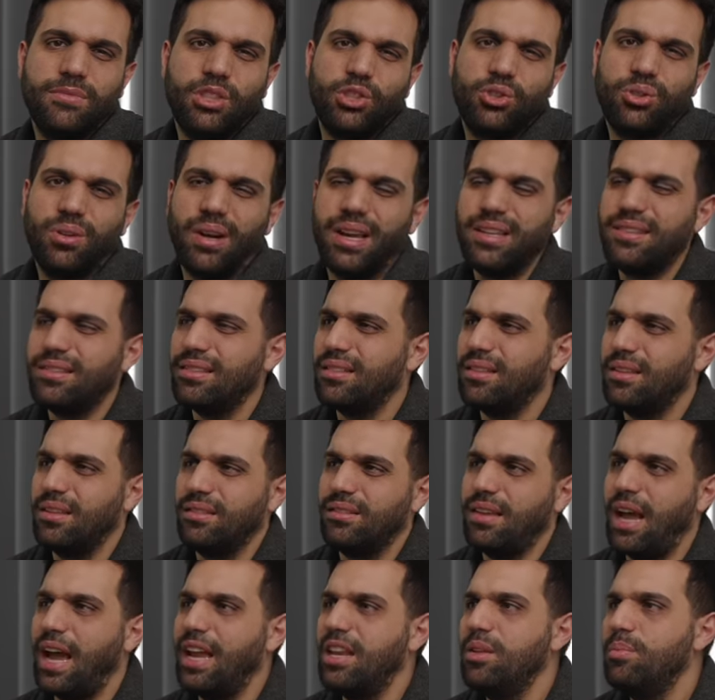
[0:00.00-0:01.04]
Creates a
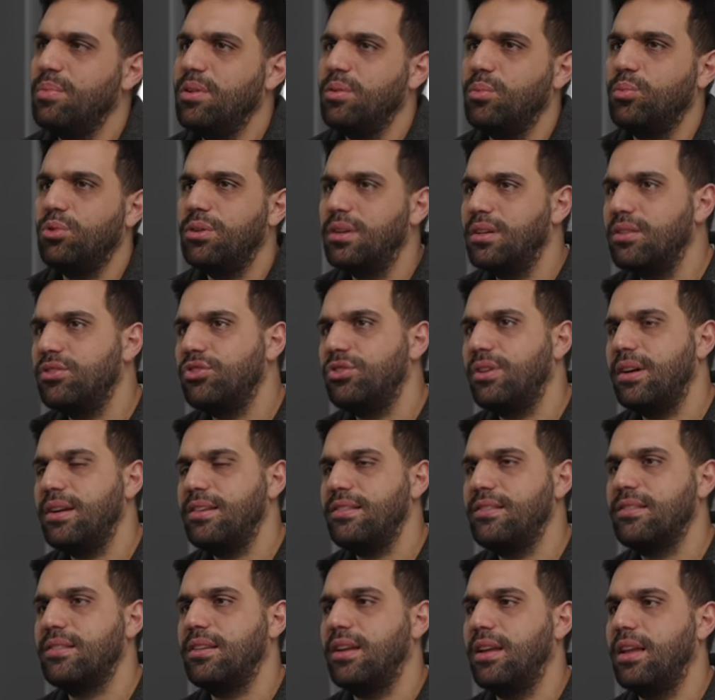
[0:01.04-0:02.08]
tiny bit more
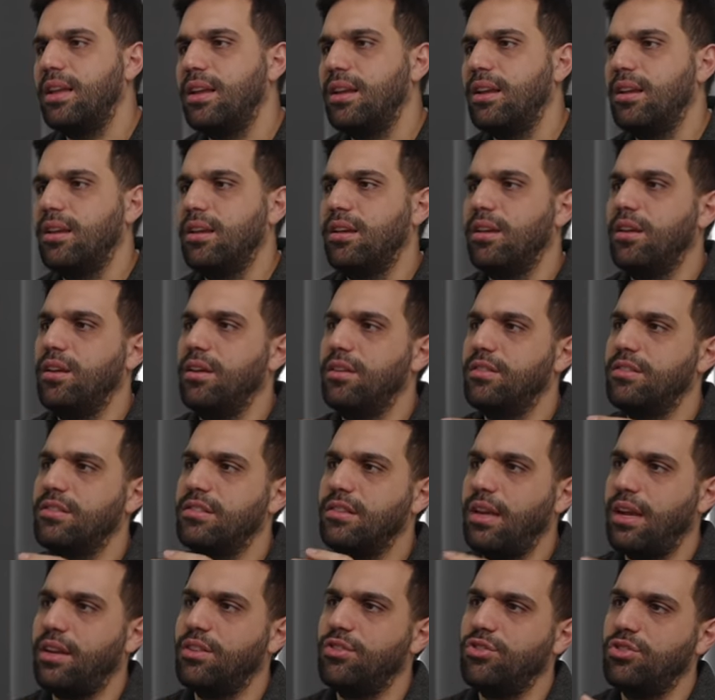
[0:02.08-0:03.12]
interest in a
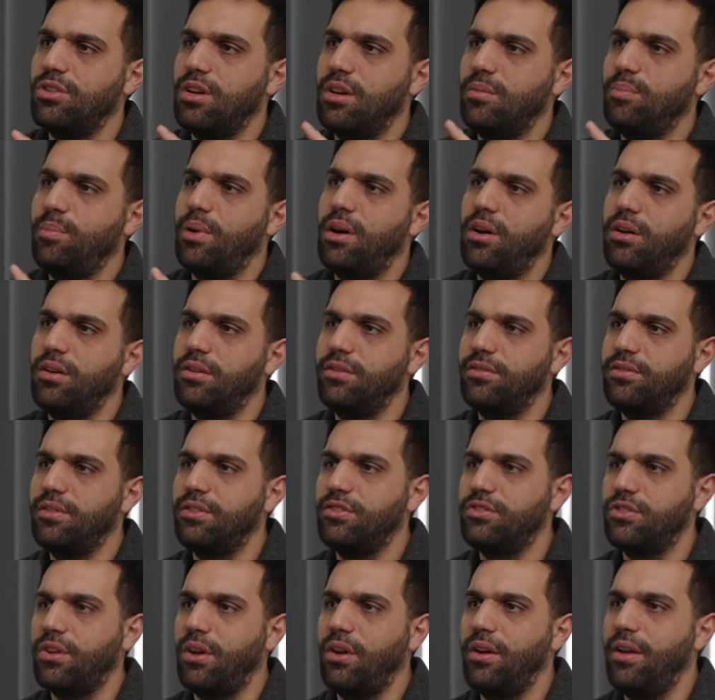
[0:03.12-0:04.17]
section and part of the
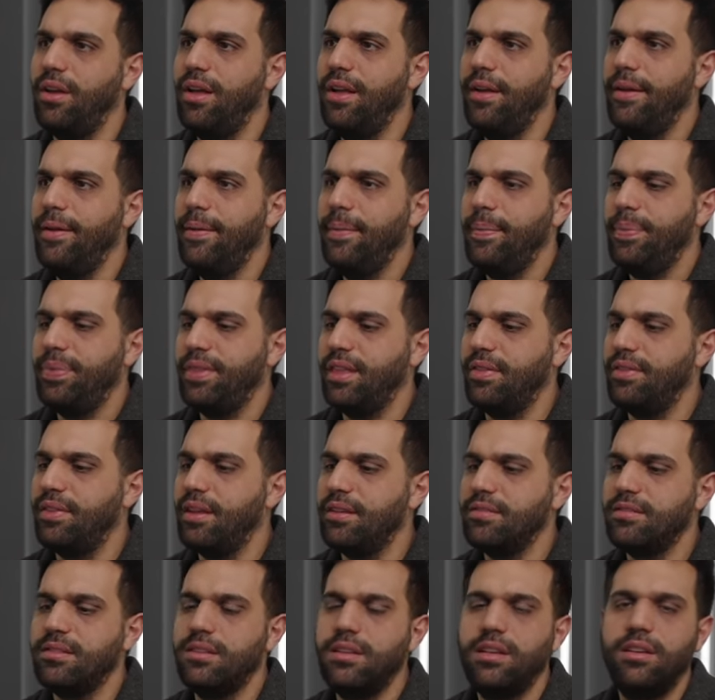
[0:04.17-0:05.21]
song that
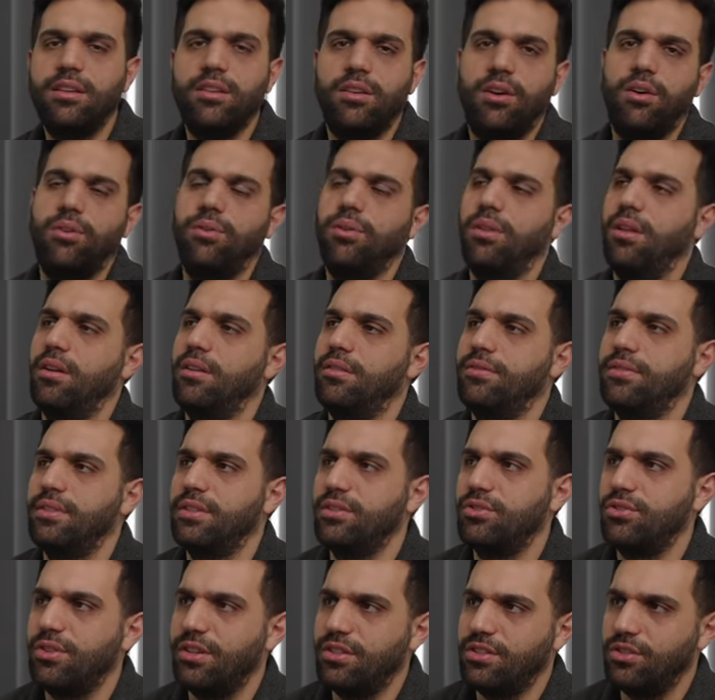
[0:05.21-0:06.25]
doesn't need a whole lot of
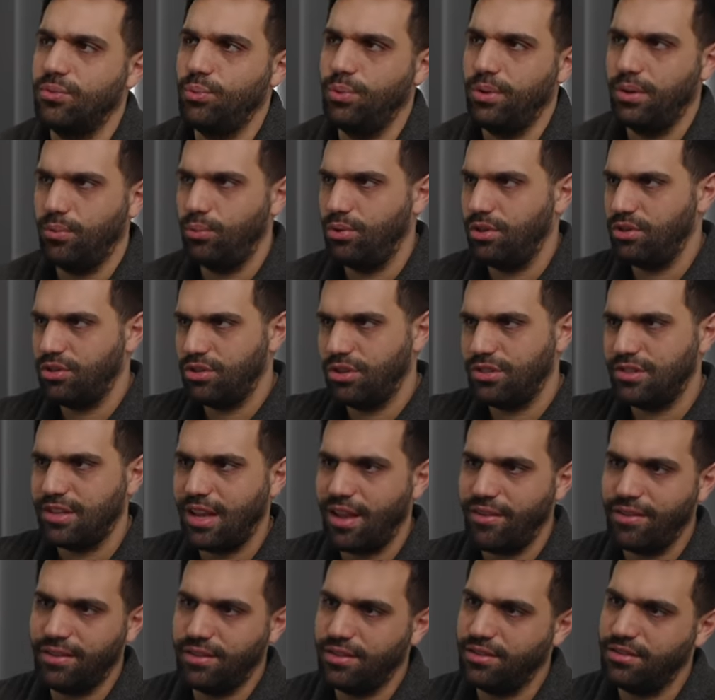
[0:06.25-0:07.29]
interest. We're just
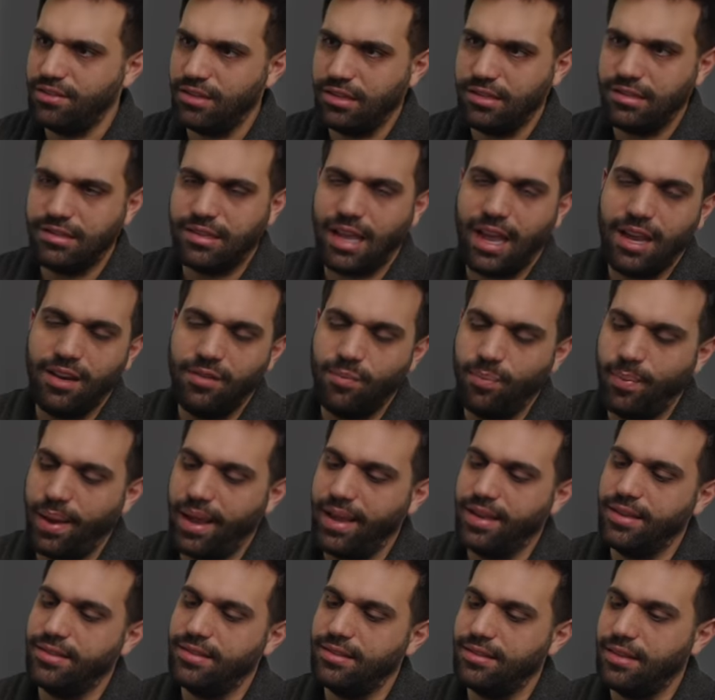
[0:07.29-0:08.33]
having the sustained
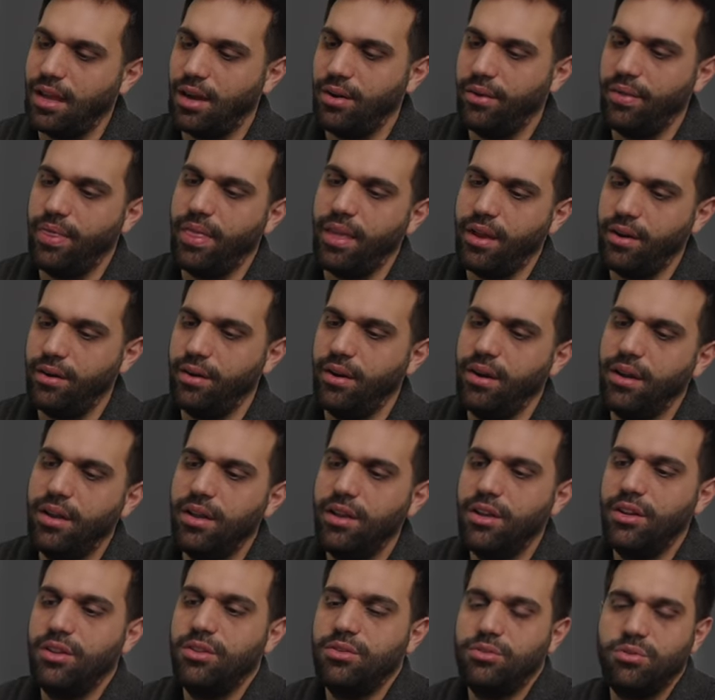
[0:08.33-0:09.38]
bass down there
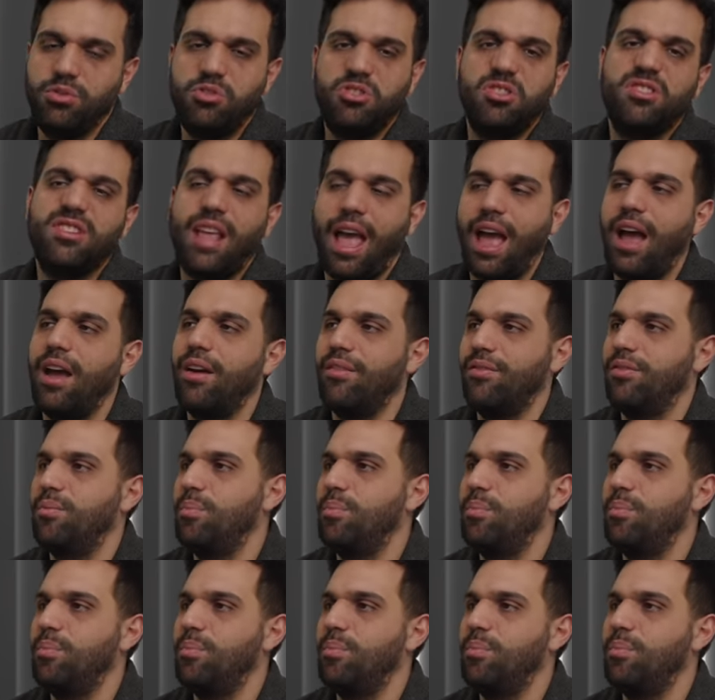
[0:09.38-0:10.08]
to just have